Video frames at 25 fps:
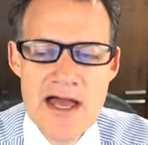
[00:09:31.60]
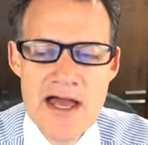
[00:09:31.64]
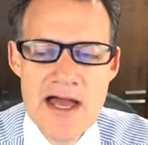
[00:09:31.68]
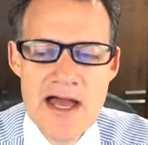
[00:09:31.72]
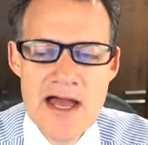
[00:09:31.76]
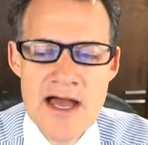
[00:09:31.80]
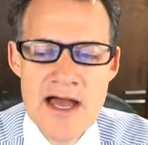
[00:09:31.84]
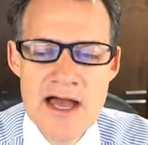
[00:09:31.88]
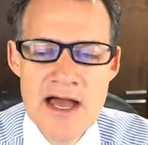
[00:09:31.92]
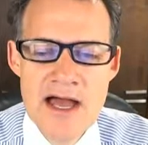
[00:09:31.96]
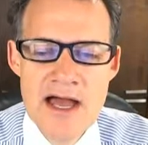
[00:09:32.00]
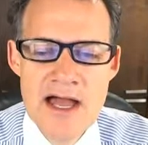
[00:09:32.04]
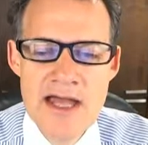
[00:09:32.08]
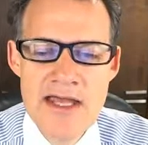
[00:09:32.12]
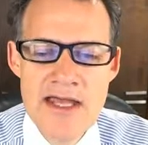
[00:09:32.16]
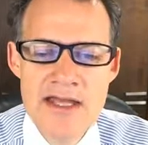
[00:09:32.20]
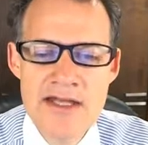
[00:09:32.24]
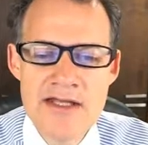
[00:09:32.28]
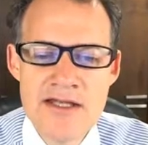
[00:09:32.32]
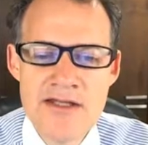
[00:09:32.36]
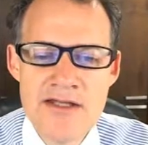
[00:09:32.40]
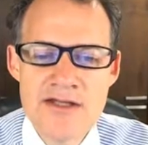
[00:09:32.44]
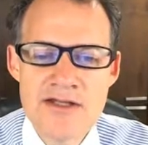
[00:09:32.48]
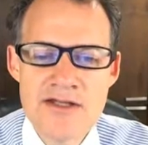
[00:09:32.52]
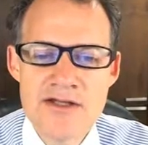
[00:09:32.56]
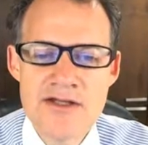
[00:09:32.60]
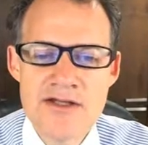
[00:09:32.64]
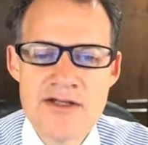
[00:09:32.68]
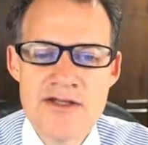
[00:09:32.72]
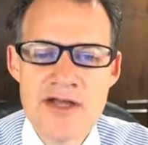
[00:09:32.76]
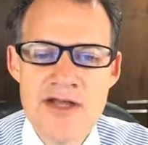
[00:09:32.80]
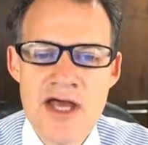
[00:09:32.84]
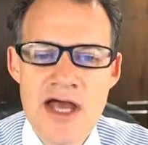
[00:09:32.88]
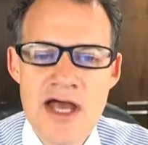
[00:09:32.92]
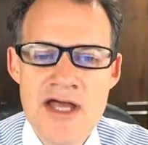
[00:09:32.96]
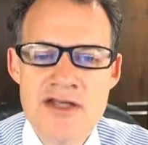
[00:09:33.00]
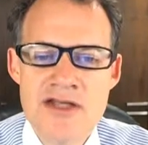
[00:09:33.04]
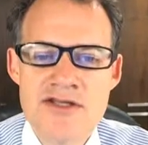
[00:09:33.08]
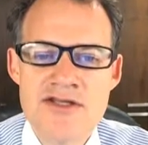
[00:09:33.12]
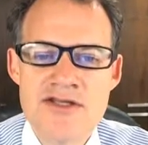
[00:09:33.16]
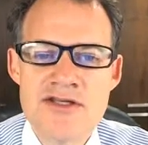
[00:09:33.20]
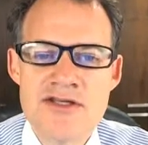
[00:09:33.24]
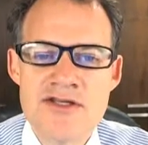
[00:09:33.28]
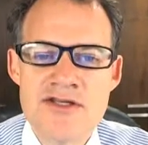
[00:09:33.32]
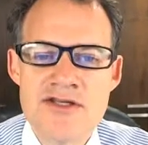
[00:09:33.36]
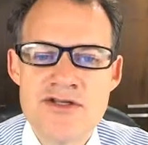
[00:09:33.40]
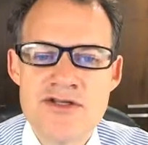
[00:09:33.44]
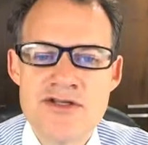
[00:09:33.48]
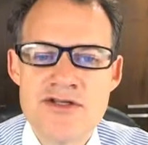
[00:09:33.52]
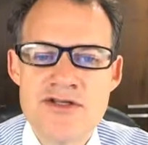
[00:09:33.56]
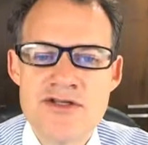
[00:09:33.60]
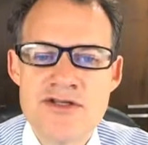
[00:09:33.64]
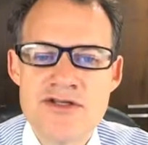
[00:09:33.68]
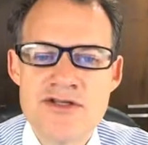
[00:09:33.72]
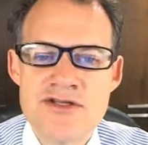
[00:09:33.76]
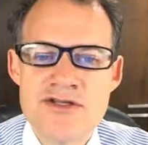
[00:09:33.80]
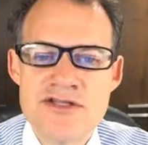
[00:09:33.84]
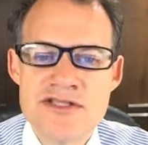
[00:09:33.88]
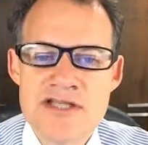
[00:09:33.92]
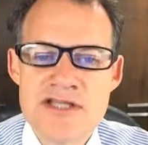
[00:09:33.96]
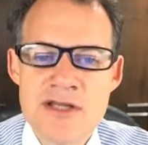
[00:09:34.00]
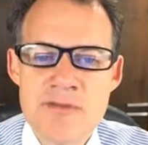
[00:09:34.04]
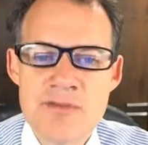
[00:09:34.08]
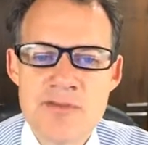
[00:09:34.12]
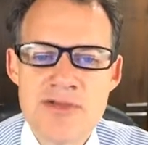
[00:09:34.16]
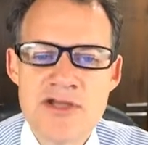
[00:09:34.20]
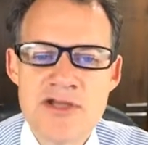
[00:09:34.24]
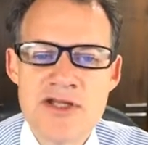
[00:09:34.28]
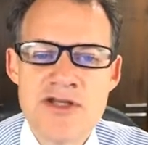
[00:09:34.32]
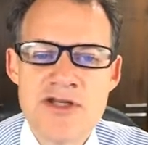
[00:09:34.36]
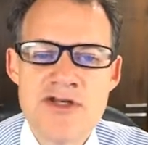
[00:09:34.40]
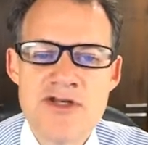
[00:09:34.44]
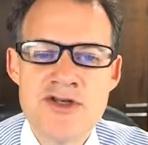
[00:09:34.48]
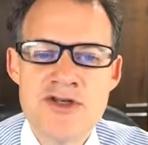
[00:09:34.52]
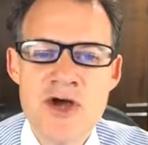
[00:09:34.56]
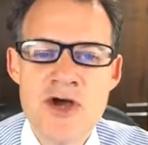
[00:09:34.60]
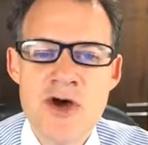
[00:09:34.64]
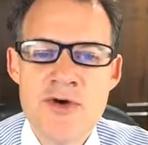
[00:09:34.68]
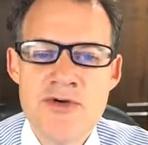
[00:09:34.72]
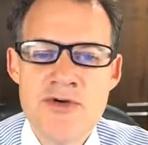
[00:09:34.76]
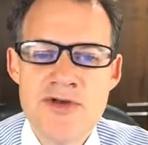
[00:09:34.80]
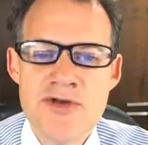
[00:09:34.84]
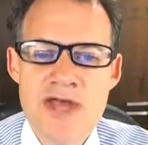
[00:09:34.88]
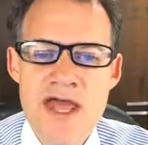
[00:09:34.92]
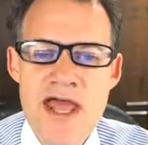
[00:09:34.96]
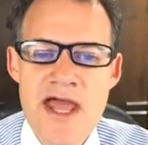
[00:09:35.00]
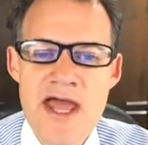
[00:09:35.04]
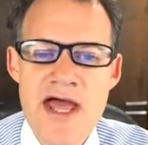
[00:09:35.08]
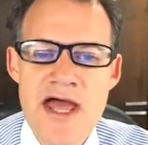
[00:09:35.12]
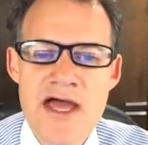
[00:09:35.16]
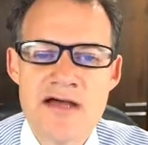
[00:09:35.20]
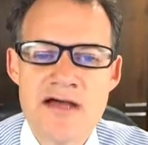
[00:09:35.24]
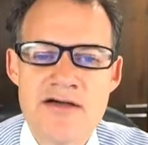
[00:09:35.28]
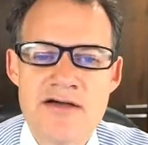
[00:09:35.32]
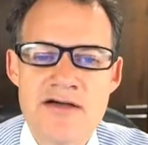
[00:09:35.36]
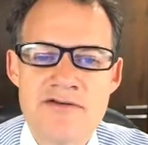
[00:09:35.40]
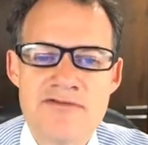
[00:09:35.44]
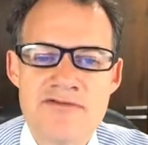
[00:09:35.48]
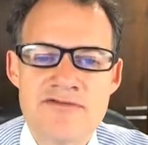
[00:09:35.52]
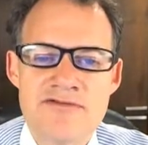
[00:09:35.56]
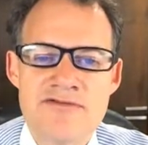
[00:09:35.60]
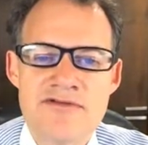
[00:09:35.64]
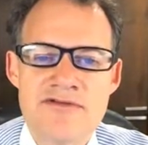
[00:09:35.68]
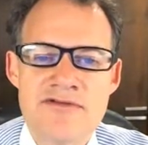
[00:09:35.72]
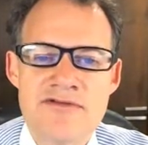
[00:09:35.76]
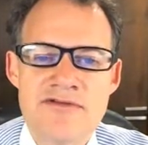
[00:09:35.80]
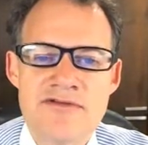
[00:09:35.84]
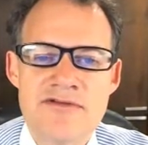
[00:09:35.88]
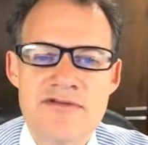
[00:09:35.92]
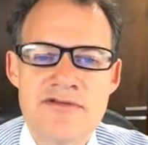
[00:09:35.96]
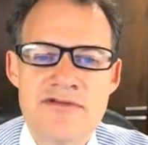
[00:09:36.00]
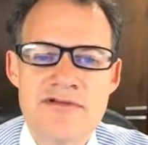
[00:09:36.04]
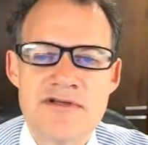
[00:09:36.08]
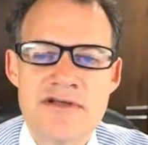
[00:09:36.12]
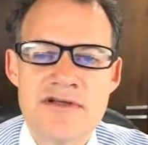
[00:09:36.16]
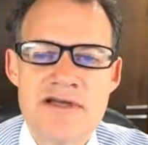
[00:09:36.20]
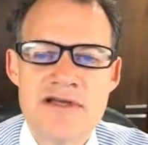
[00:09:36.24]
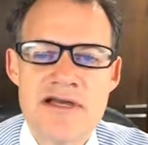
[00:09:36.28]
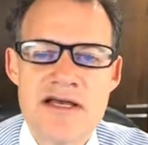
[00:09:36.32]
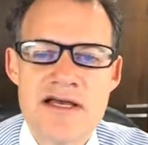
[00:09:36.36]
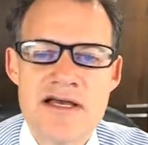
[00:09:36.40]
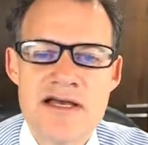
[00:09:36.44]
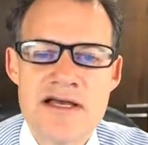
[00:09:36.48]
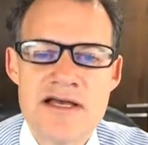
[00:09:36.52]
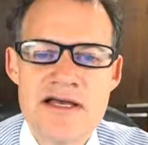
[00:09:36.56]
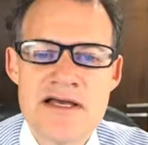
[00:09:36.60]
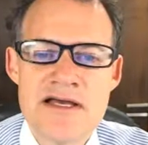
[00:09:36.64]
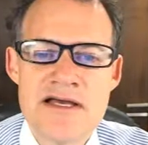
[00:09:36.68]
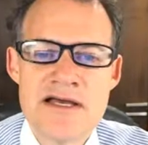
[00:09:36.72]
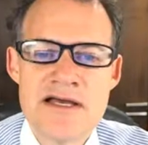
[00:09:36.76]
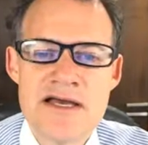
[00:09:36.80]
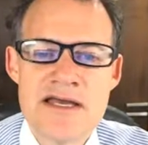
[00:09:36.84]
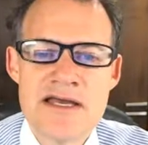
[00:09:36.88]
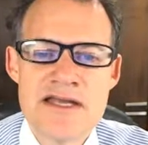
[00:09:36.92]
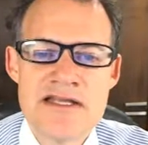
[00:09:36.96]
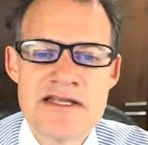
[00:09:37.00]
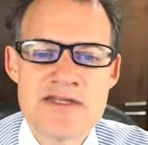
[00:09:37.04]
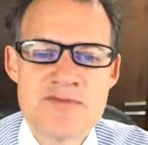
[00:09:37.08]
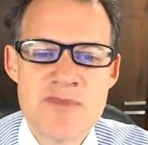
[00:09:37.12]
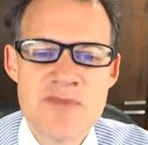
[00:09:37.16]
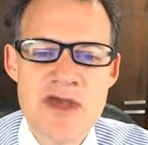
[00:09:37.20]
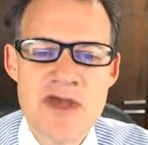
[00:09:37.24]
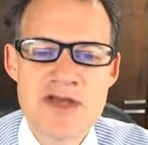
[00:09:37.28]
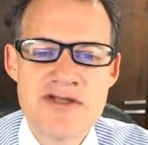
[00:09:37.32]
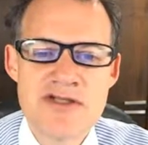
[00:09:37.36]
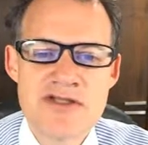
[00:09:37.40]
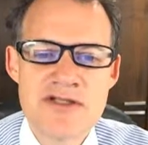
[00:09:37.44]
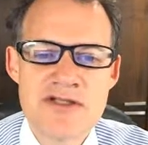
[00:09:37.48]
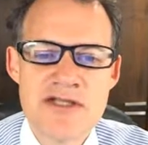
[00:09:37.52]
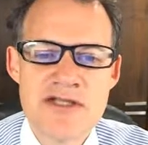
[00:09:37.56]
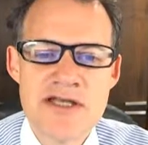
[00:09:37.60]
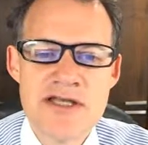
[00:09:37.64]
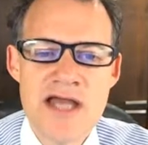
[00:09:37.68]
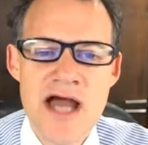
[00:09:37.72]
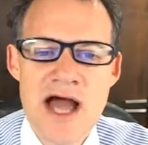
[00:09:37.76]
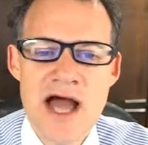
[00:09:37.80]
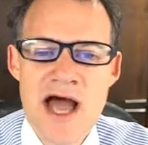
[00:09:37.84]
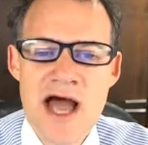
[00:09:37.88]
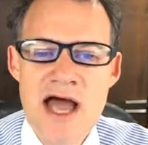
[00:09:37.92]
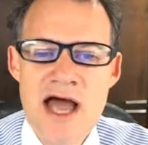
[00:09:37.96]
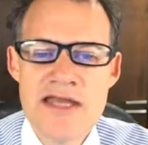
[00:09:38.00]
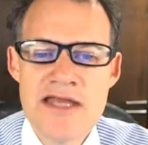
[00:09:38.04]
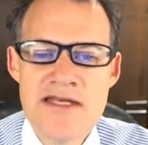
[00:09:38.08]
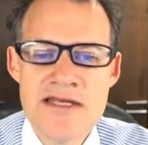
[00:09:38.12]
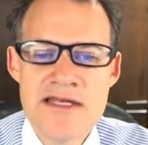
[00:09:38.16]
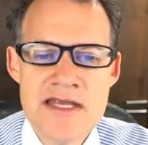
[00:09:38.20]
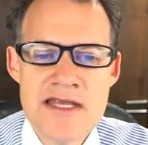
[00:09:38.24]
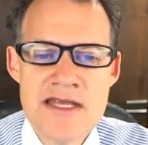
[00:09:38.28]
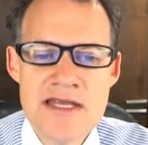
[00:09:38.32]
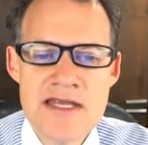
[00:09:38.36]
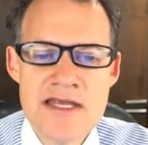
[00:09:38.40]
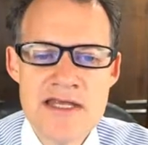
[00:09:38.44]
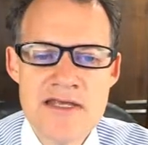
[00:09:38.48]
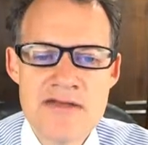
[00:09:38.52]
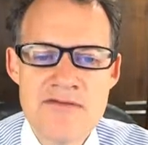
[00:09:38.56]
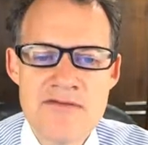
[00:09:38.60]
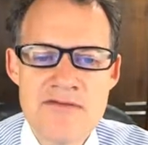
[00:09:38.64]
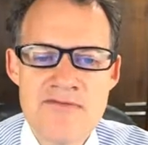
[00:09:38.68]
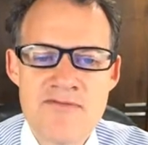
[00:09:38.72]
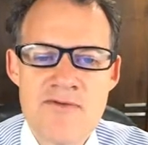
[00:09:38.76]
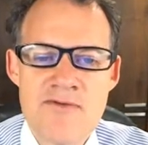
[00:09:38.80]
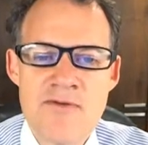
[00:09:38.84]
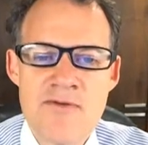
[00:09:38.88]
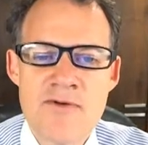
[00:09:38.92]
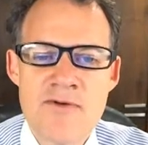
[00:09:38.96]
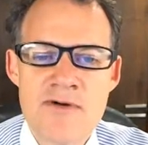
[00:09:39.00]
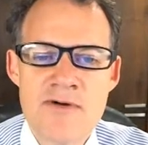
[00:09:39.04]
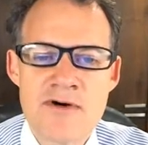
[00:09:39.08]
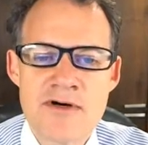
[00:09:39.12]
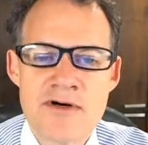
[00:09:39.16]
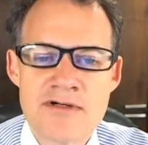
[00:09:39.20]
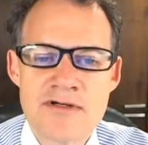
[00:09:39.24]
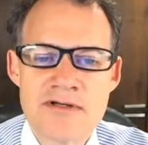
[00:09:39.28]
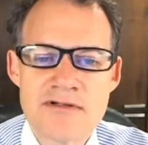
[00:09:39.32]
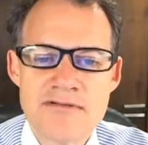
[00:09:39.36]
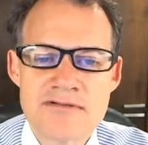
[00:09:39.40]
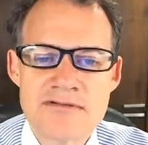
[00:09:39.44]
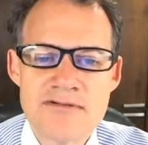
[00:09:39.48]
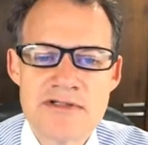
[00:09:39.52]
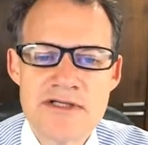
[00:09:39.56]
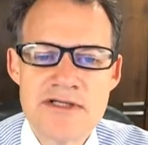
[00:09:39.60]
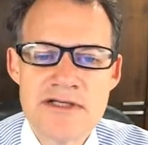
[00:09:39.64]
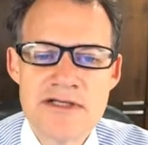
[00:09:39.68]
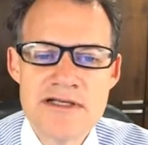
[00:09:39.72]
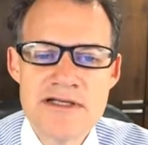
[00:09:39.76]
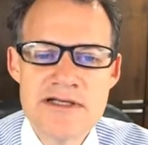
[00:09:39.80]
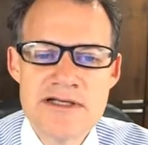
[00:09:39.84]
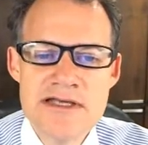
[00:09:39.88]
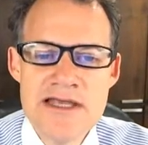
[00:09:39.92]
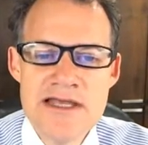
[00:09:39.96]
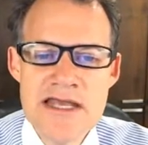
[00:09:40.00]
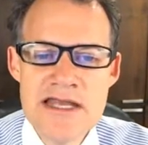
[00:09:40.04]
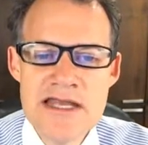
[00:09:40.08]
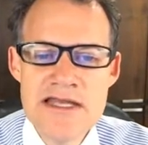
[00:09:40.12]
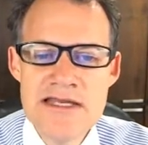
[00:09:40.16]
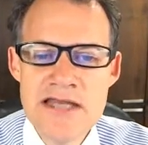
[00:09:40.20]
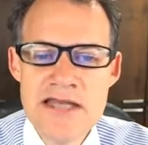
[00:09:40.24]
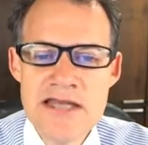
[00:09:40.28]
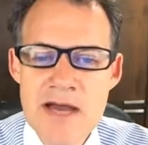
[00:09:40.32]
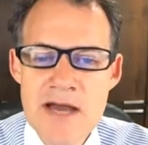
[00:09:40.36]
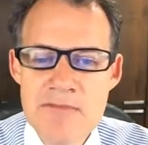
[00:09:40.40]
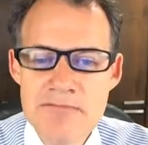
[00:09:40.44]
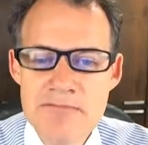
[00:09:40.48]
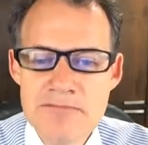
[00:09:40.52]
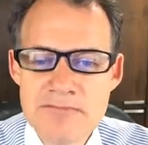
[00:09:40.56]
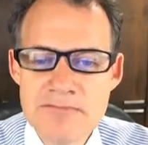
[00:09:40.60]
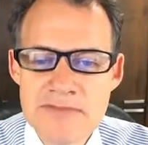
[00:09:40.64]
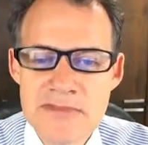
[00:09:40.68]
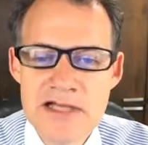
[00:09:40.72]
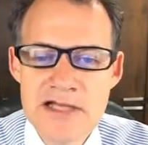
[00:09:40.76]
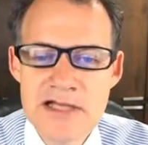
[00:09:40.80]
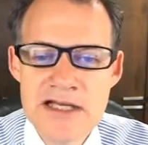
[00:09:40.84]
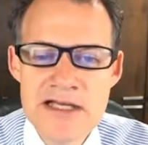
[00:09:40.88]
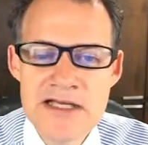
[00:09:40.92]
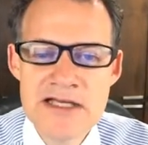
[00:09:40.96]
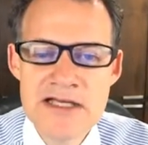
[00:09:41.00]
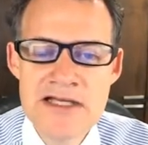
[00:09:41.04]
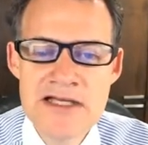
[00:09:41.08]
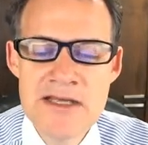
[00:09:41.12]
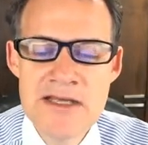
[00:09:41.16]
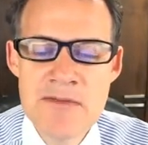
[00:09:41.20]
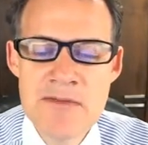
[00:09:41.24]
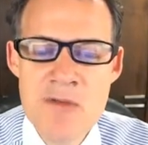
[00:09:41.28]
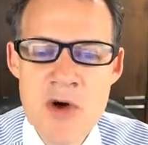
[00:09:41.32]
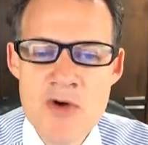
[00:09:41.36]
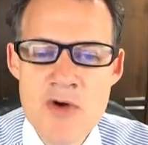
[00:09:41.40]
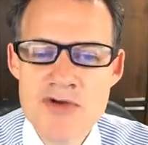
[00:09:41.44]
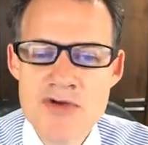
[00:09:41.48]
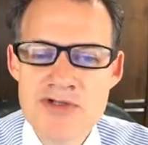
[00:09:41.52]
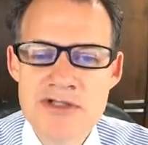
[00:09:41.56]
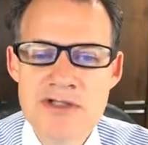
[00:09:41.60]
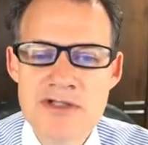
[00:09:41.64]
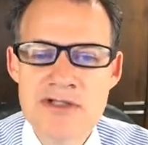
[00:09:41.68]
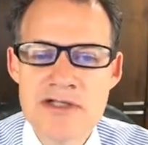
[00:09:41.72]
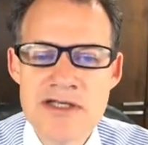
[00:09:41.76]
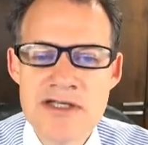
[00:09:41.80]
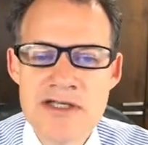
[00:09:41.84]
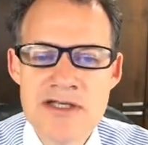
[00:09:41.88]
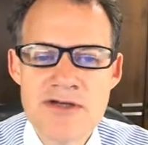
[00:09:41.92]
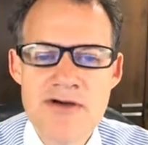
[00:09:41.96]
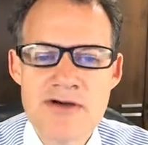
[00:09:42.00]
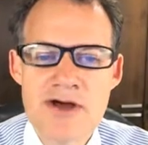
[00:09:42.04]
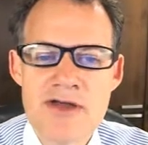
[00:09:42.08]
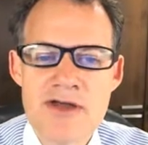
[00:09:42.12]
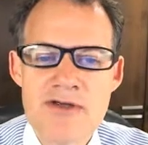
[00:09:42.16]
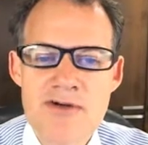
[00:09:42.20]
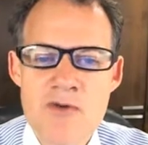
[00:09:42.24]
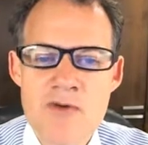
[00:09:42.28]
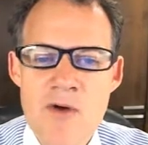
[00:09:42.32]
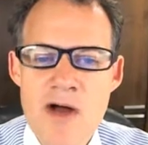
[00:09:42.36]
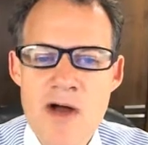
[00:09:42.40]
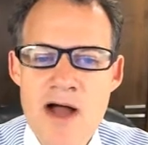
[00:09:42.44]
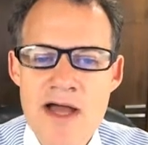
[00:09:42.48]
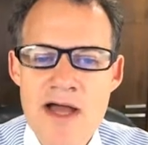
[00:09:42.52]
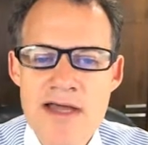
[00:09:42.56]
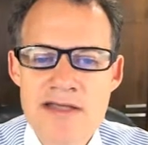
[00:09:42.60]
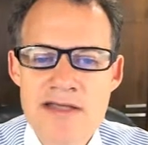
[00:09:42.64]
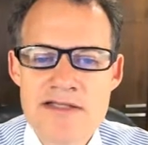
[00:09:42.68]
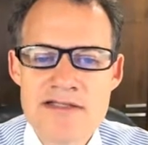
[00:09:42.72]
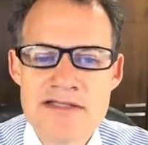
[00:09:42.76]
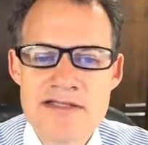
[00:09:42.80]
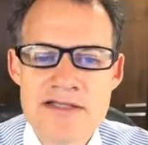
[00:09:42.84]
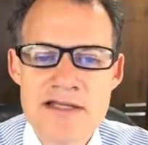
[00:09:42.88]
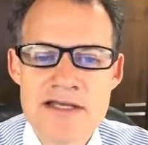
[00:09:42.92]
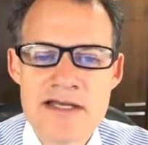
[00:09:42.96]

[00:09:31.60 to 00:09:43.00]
I simply don't have an especially high need for income, emotionally or otherwise.